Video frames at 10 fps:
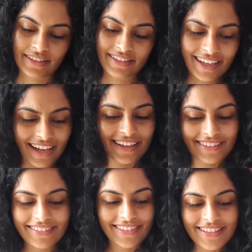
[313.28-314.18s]
Yeah,
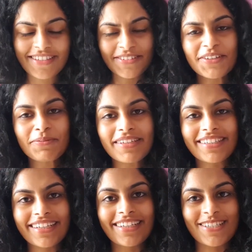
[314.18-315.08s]
this is going to be
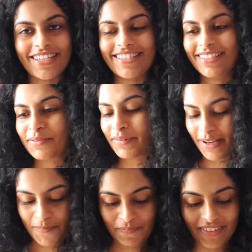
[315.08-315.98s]
really interesting to
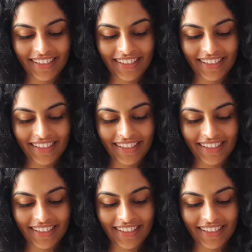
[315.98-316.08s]
pick up.